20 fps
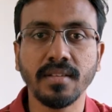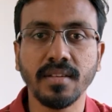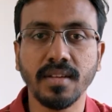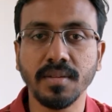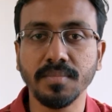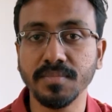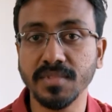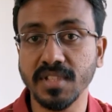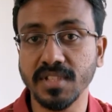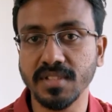
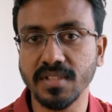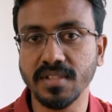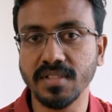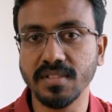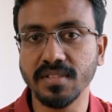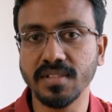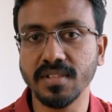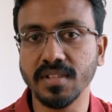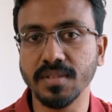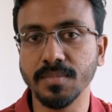comes as a
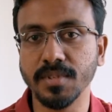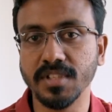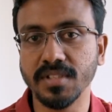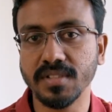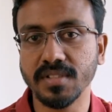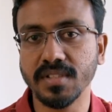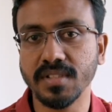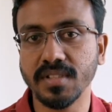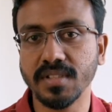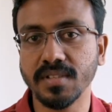
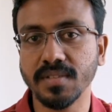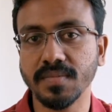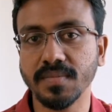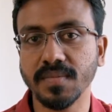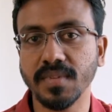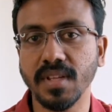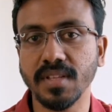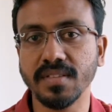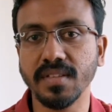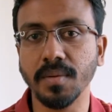disturbance
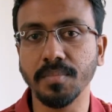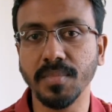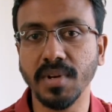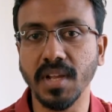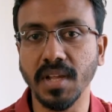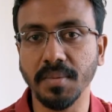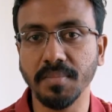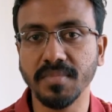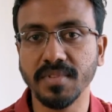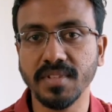
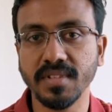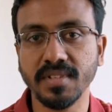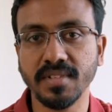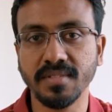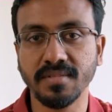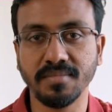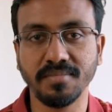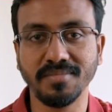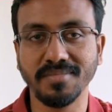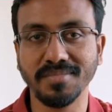sometimes,
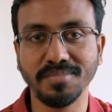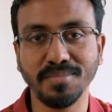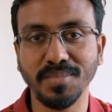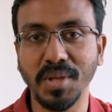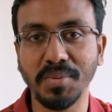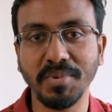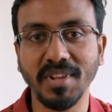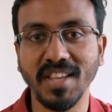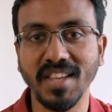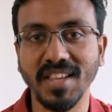
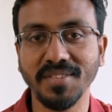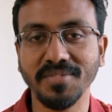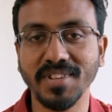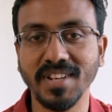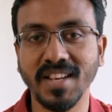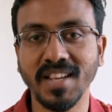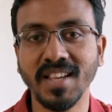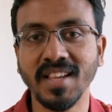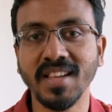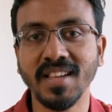maybe
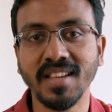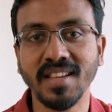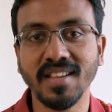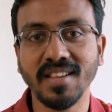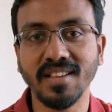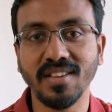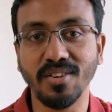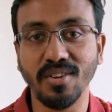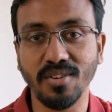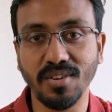even
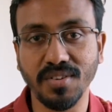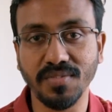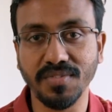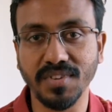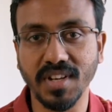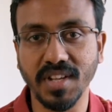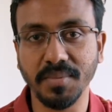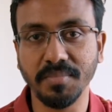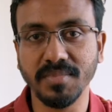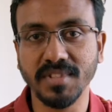a lot of
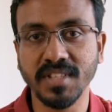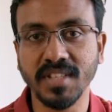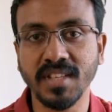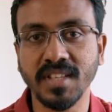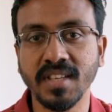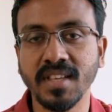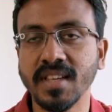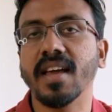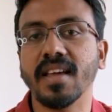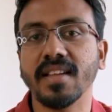times,
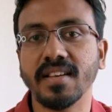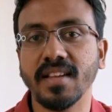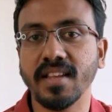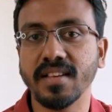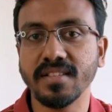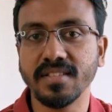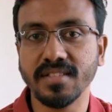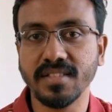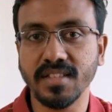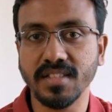and
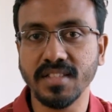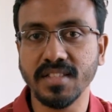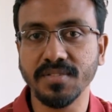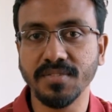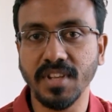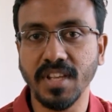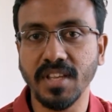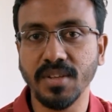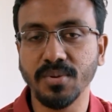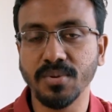in such a
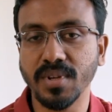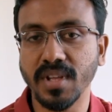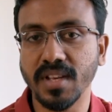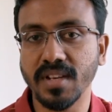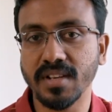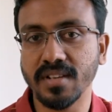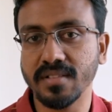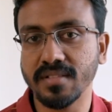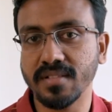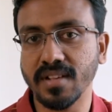way you
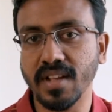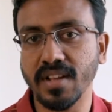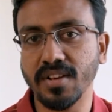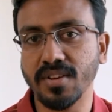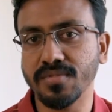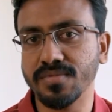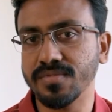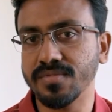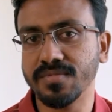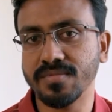can kind
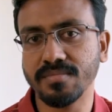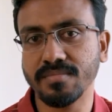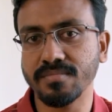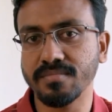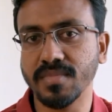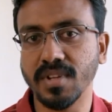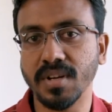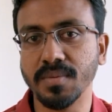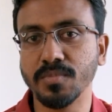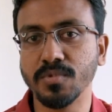of
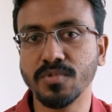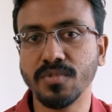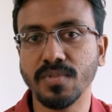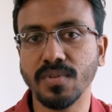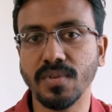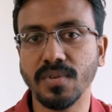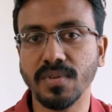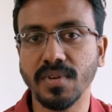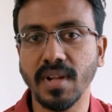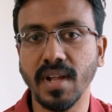
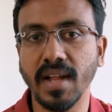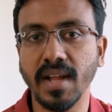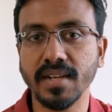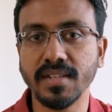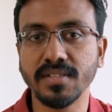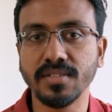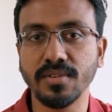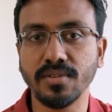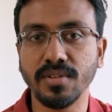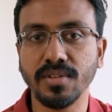remove
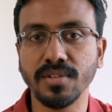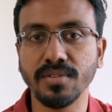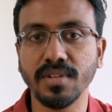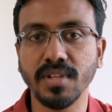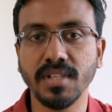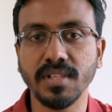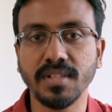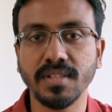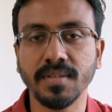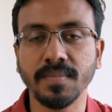ads
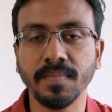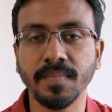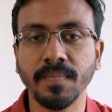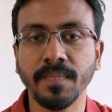altogether.